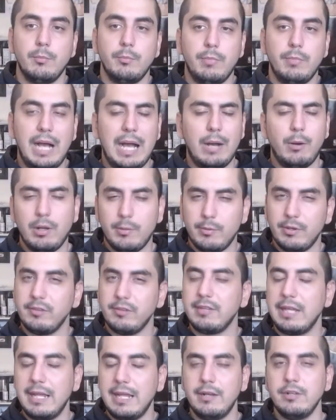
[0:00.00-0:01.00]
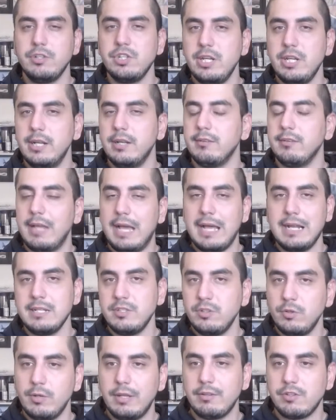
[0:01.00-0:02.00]
However, his energy and his
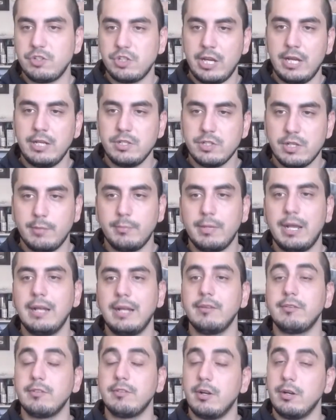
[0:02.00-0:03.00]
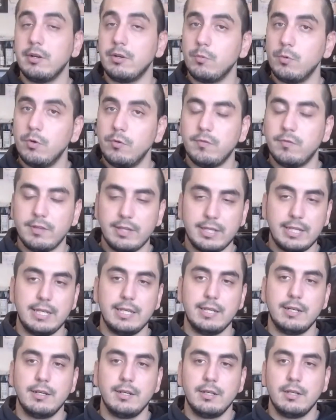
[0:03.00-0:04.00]
attitude has changed, and I'm kind of starting to root for the
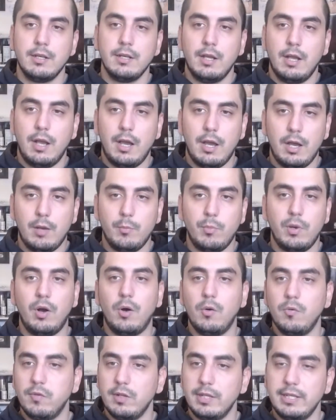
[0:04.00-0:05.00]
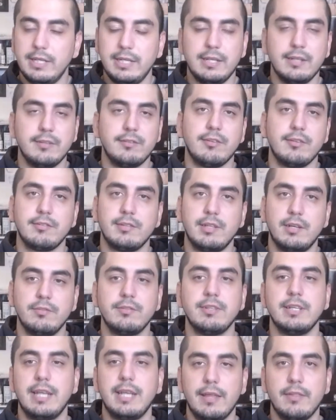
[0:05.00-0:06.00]
kid. But hopefully he gets his stuff
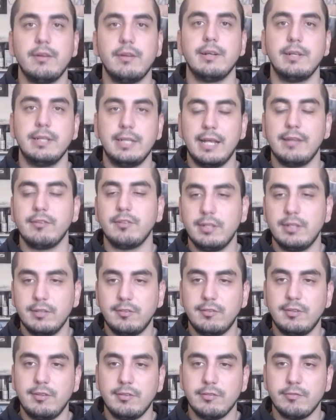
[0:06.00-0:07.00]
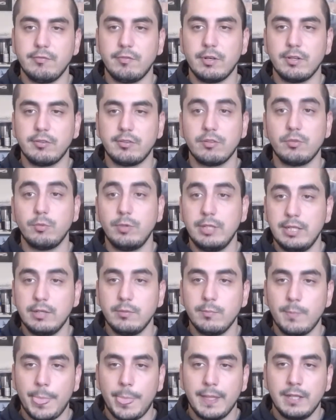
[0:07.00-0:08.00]
together and he has a good season for us because we need
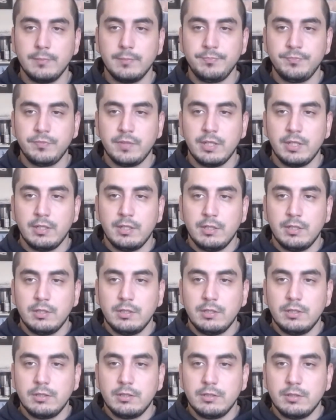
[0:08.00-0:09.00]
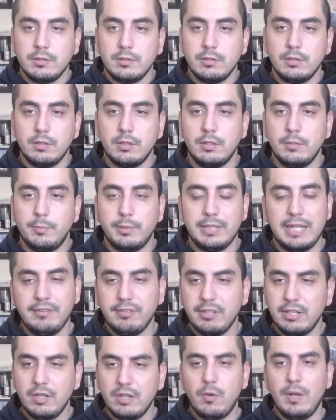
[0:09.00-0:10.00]
him. But that's
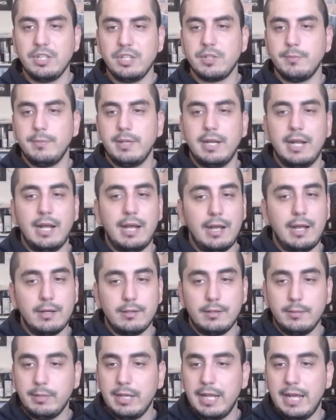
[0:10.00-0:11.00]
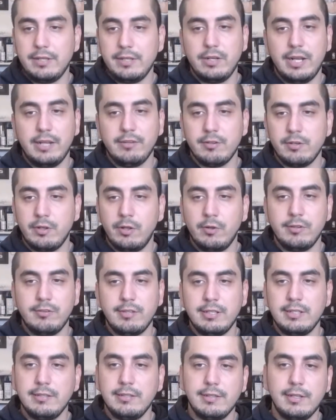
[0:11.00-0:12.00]
a good question, man. I'm glad you guys are
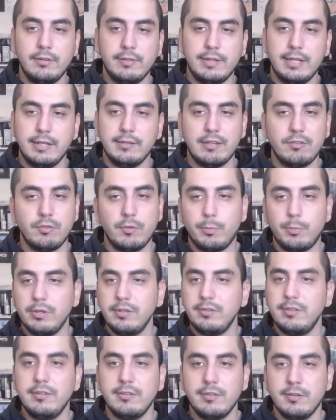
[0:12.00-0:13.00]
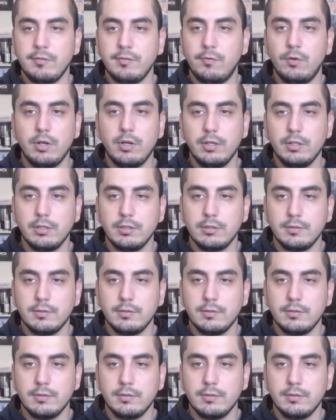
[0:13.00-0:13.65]
noticing these little things. That's what preseason is for.